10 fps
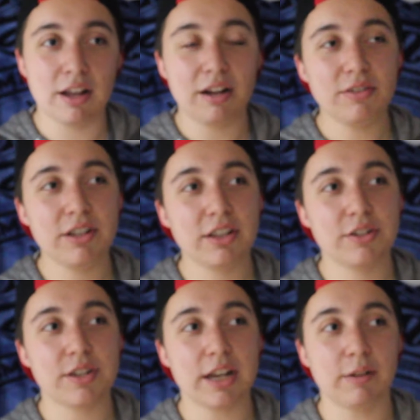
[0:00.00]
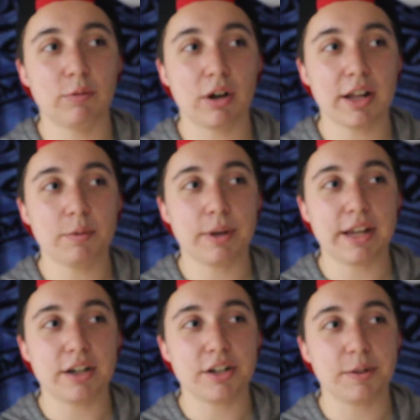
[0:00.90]
I don't think there's any right
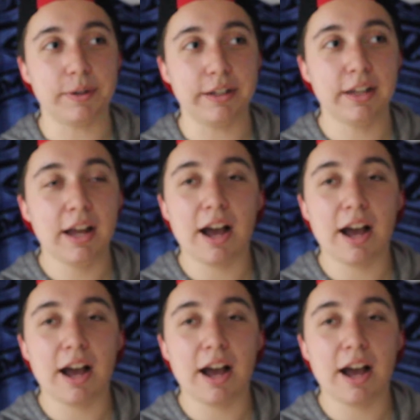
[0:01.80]
way to do it.